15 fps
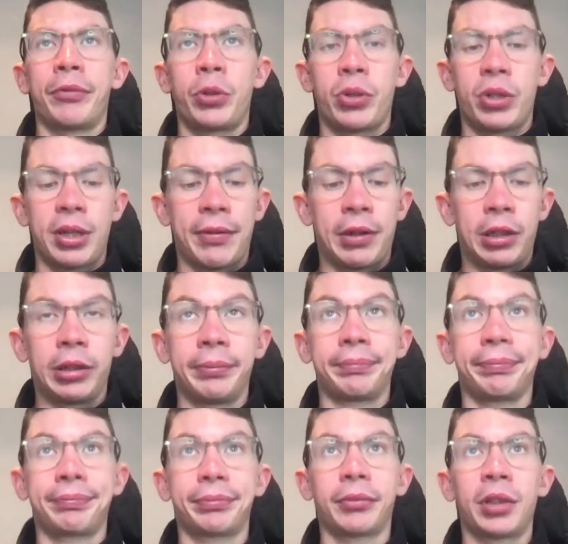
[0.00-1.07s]
should we just have a look,
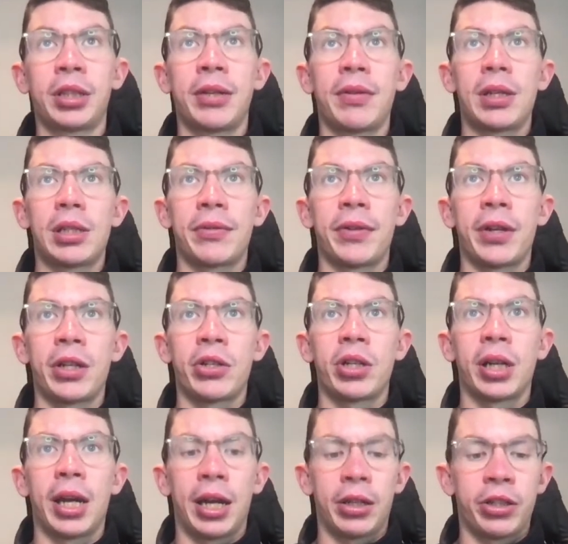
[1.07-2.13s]
see if there's a fixture
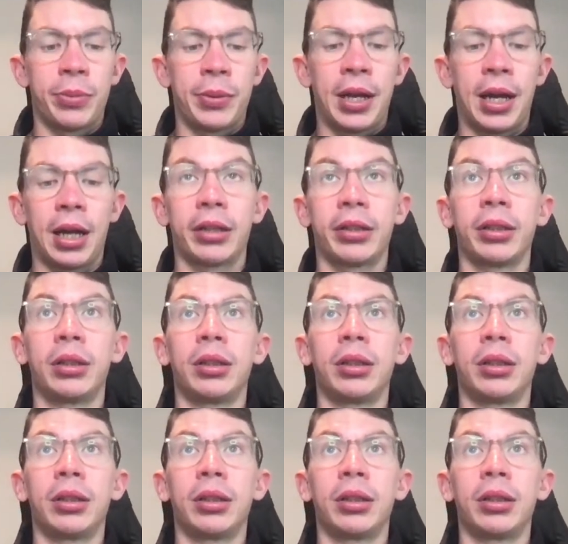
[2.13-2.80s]
gain to be had.